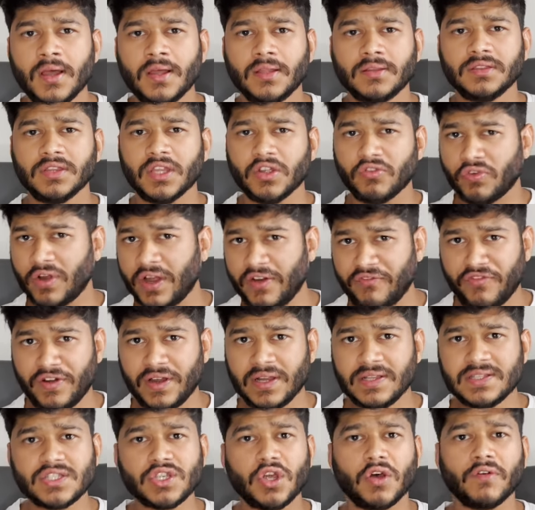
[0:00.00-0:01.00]
The
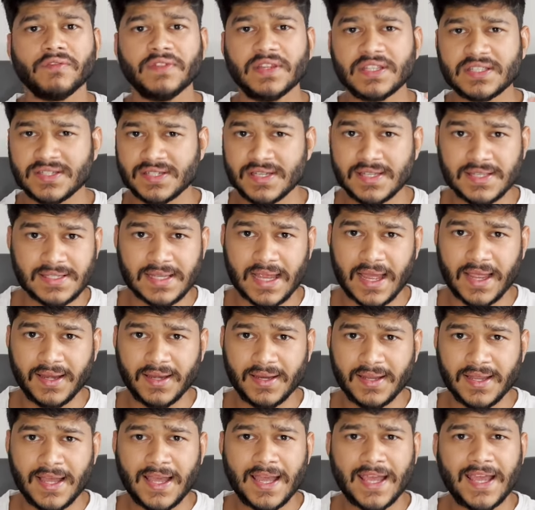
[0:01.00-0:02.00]
reference of this design
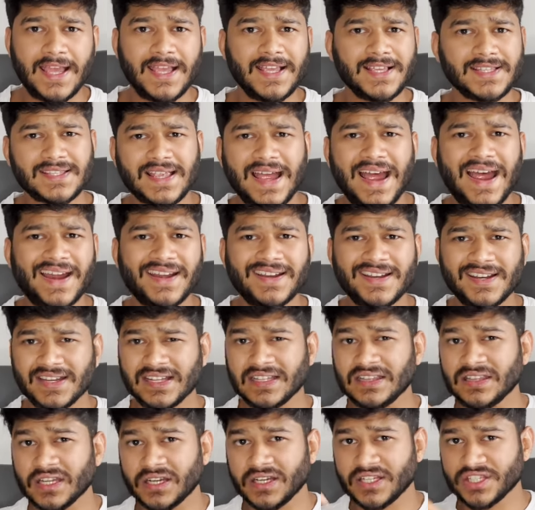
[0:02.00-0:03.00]
is added
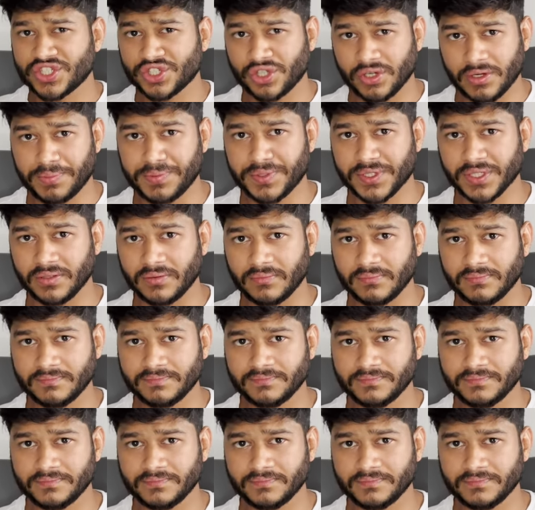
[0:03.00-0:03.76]
in the description.